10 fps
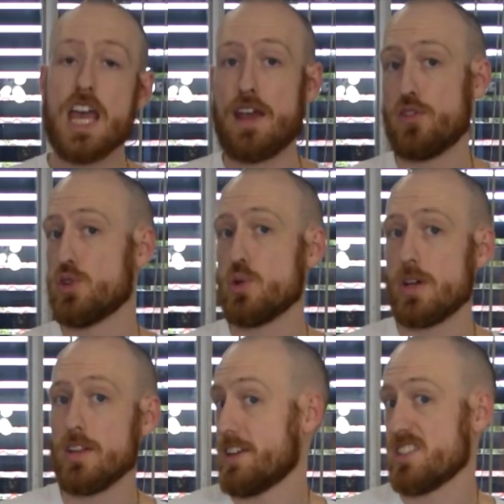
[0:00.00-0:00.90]
If you're
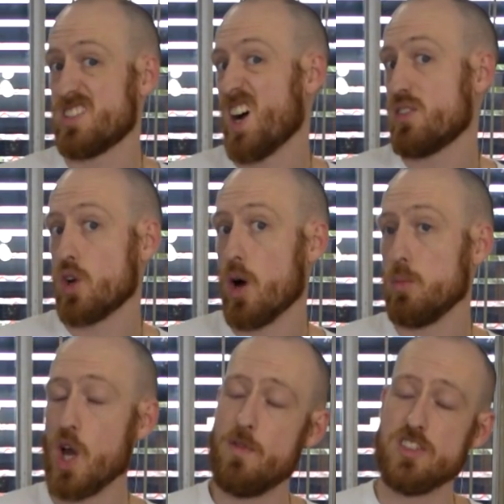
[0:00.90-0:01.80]
doing like a stuffed
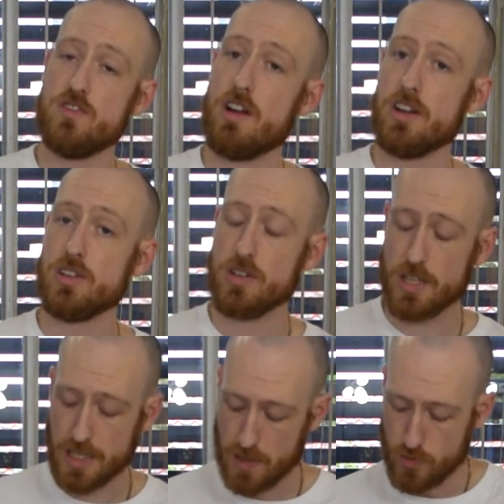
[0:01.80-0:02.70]
cob loaf, it's very
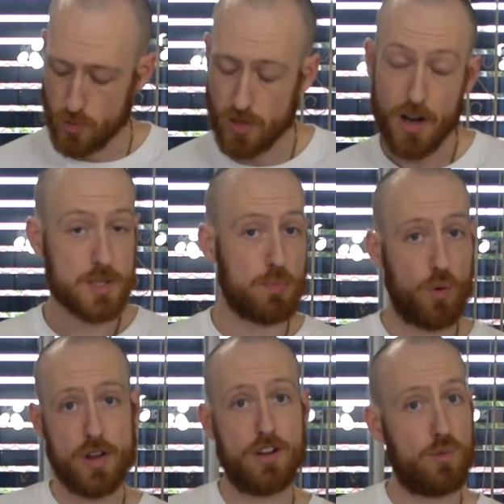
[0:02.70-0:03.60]
good. It gives you a nice
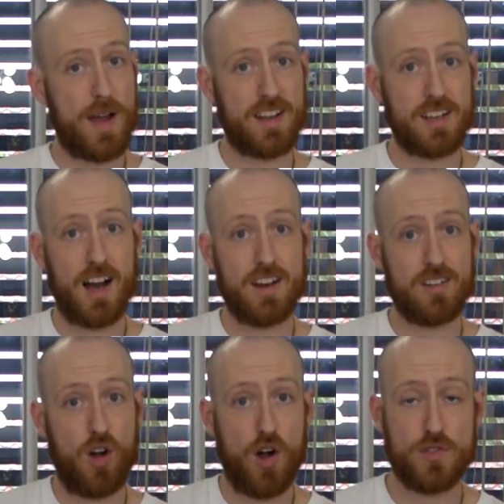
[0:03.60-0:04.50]
point of where to
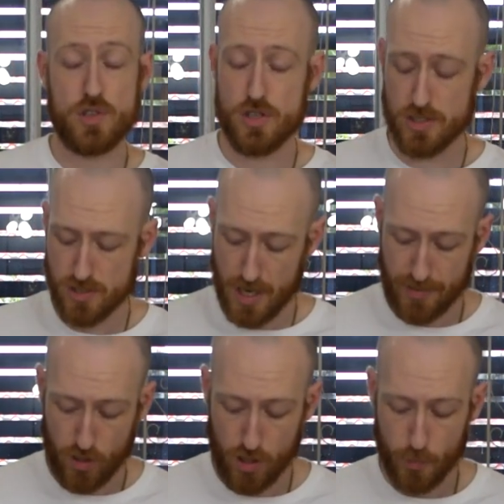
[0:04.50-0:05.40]
cut off so you can start
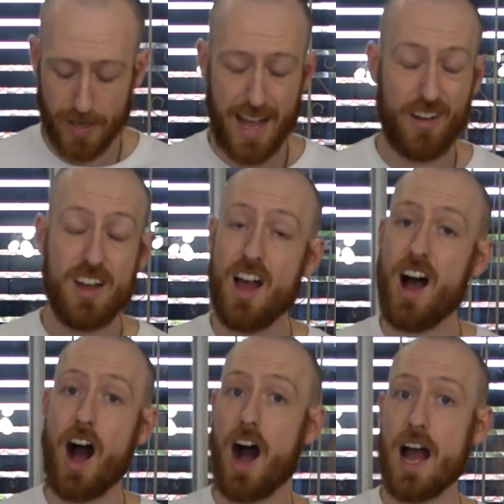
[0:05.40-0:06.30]
like hollowing out.
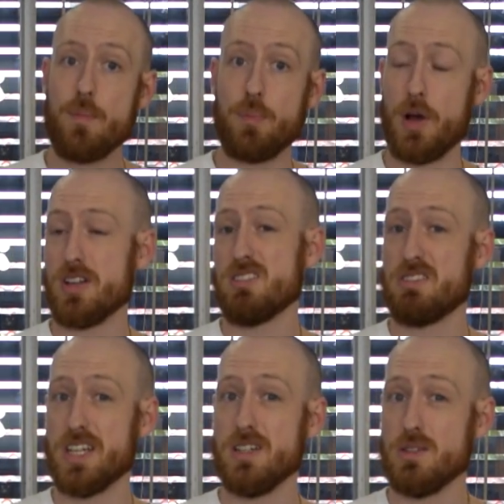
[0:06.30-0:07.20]
I
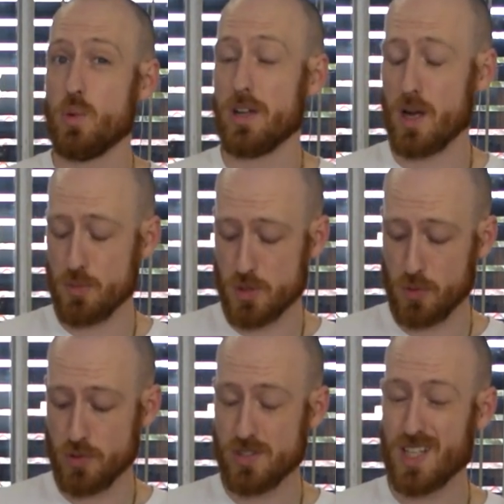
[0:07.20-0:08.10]
personally, when it comes to
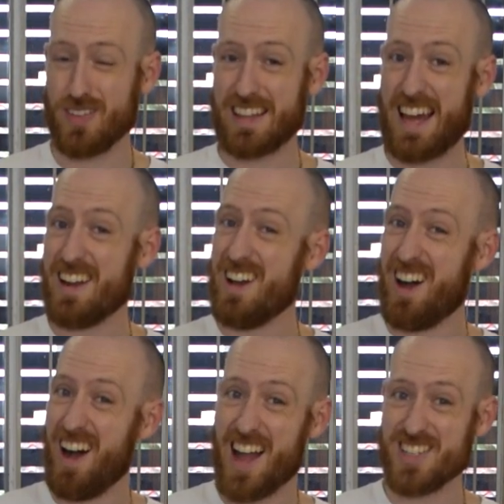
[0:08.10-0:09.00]
boules and stuff like that,
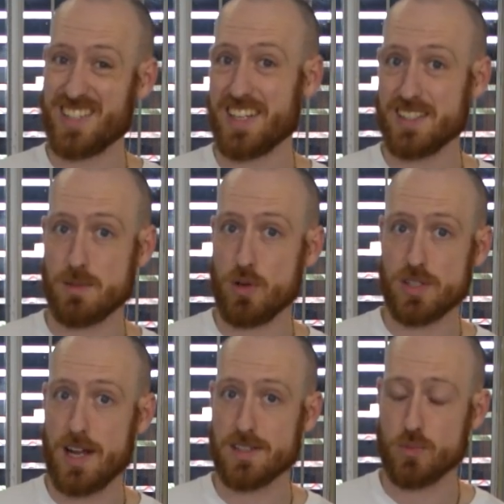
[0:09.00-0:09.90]
I just think it's the
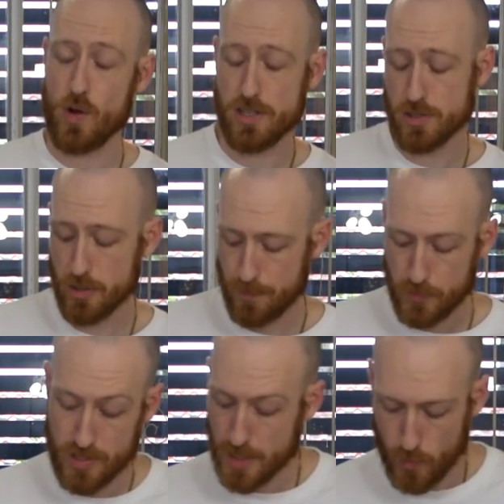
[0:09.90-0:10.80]
most handsome way to do it.
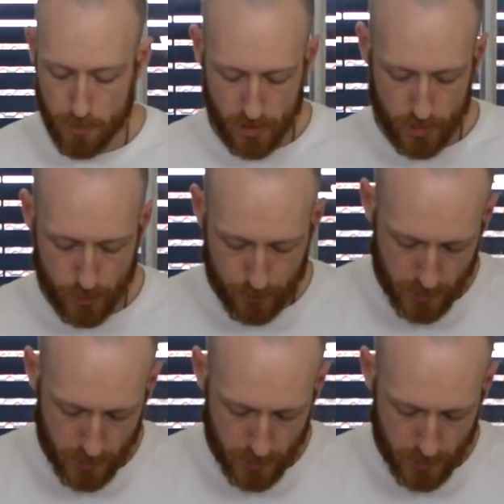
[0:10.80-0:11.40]
So that's what I'm gonna do.